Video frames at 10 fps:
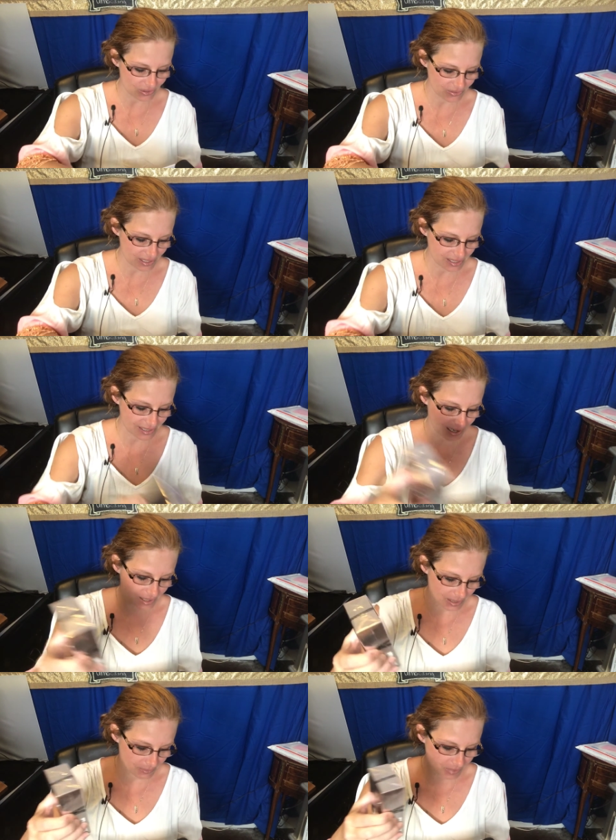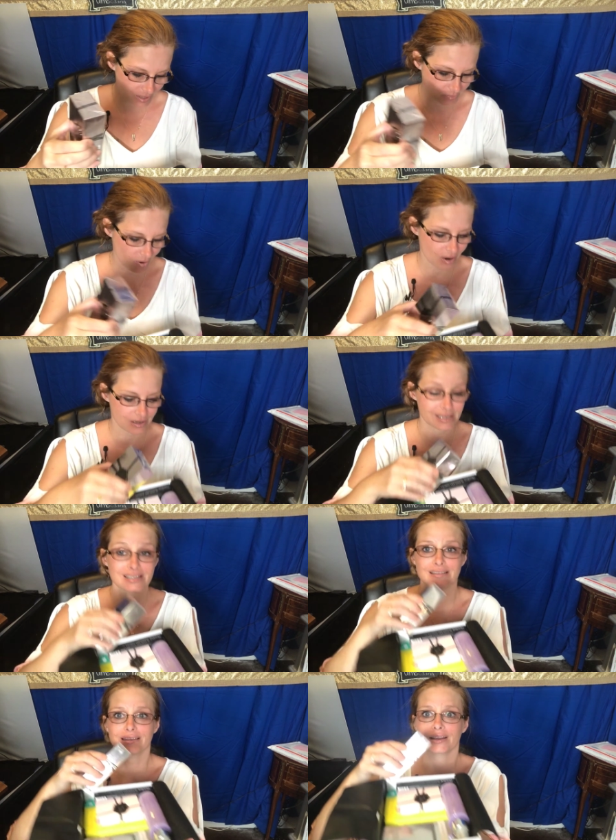of the same products
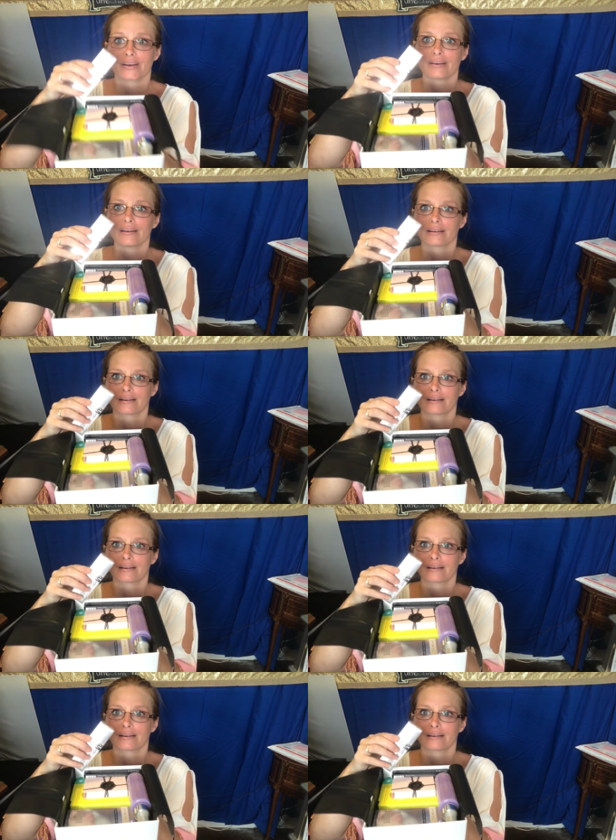in there.